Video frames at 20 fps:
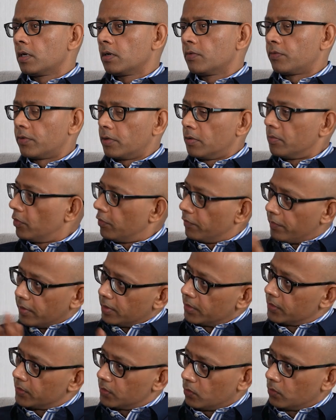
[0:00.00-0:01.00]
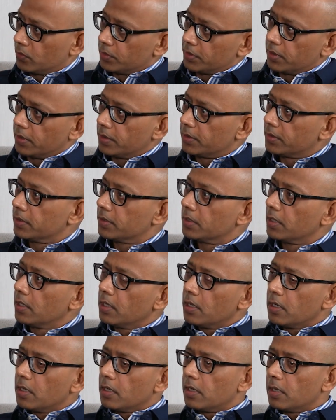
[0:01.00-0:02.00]
from various sources,
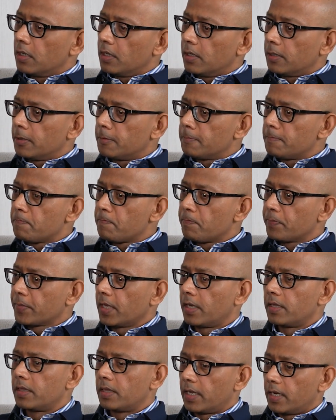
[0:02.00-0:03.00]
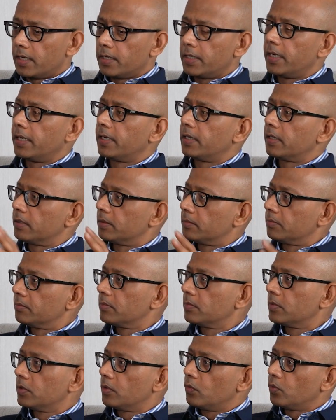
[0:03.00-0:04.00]
and that data
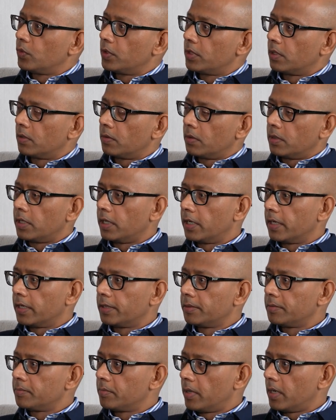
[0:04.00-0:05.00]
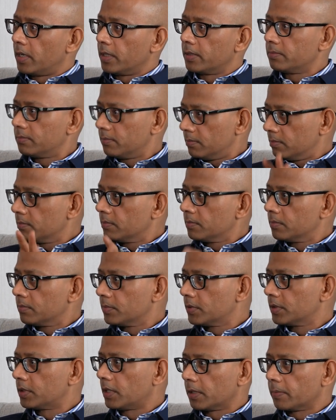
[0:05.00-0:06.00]
with our AI bot
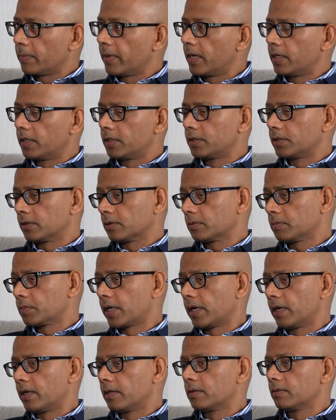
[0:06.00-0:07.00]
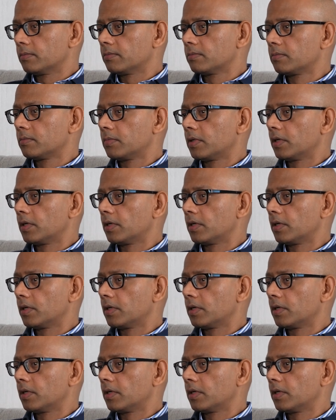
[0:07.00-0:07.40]
SOC manager can